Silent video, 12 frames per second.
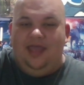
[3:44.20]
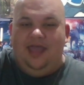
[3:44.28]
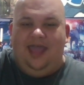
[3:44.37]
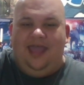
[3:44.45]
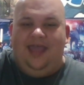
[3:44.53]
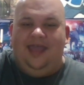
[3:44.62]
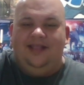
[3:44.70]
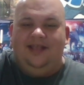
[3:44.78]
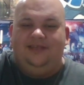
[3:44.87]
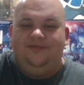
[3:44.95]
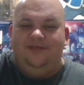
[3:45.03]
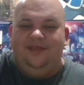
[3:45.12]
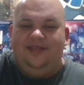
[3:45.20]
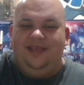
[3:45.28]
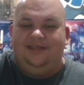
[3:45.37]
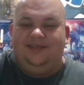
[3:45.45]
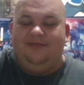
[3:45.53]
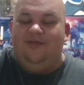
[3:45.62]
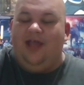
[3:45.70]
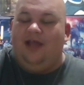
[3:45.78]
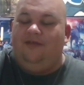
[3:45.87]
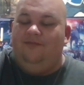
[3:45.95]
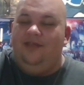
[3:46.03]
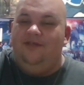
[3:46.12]
And that's one of the things I
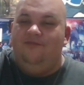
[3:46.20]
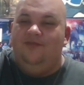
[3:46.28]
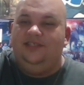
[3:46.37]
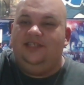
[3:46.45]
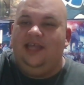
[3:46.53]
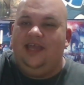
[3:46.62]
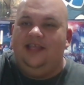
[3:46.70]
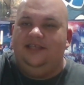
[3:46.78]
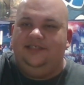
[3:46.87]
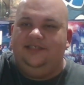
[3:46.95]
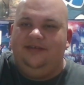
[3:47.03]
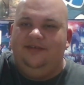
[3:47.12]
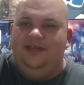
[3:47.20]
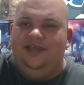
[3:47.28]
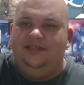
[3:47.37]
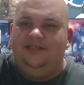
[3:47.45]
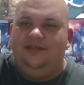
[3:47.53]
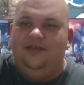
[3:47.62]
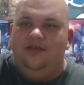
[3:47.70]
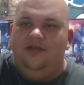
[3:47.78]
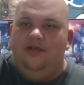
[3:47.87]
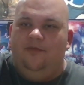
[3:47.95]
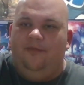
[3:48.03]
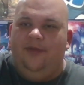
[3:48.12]
really wish, like in the series,
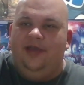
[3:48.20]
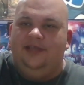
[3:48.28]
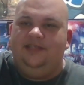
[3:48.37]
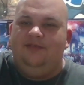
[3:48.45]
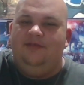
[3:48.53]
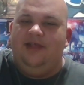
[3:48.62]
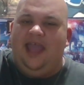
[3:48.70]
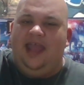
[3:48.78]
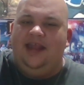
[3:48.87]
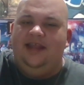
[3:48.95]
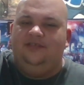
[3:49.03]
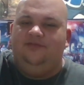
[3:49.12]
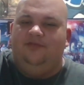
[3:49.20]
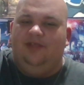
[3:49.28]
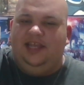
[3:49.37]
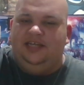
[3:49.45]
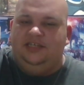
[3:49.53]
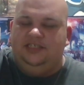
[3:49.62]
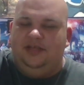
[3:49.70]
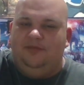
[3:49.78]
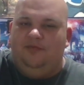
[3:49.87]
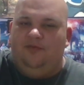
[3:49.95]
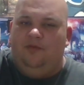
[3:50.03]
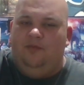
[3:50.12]
we could see what Andy's relationship
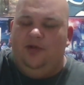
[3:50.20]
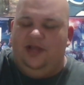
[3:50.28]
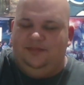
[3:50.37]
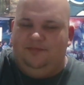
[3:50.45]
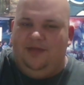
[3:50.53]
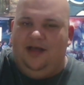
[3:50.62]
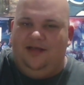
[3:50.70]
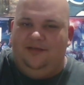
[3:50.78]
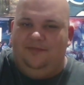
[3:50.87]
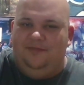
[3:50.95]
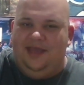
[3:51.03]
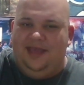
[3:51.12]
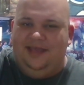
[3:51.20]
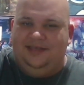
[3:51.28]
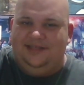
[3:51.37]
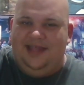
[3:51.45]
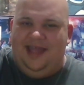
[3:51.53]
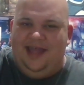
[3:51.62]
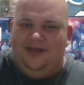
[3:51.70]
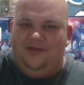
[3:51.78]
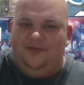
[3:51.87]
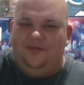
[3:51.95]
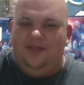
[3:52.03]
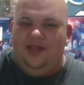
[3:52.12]
with his mom is
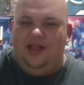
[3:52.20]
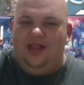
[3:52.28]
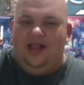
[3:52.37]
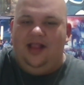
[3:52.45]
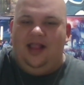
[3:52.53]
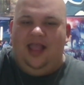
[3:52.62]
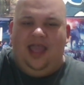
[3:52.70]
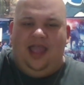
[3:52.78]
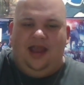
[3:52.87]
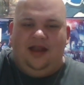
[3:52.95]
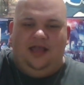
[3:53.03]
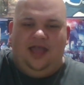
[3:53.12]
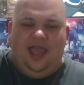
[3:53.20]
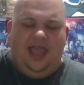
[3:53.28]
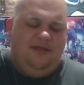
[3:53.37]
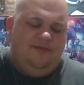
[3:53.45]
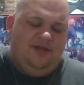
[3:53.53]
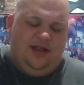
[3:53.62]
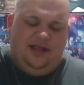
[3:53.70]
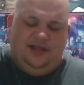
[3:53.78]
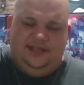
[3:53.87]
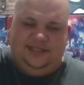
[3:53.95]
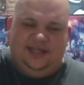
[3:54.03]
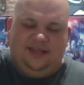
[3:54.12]
now. And with
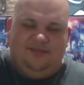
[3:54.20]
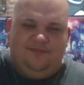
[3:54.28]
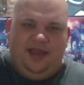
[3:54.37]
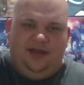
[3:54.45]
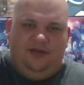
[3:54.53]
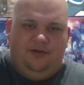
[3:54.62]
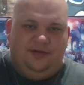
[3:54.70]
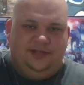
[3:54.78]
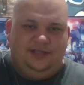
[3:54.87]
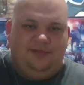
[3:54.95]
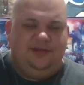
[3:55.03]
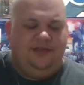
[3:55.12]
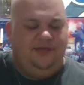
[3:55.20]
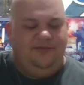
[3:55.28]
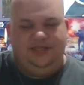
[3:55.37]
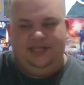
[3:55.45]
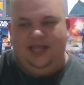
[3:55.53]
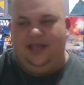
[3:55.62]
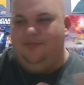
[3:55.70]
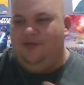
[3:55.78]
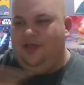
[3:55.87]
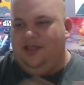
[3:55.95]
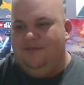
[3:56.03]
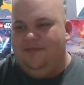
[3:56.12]
Detective Mike Norris, I really wish they could
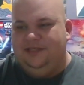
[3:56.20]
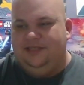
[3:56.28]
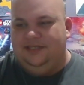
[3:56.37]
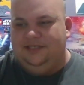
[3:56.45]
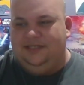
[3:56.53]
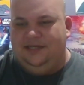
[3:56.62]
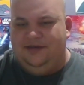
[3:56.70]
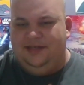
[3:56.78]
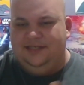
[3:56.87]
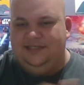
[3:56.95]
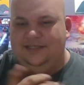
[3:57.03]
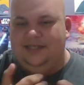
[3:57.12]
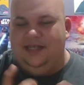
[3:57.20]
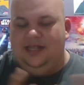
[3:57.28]
bring them into the series.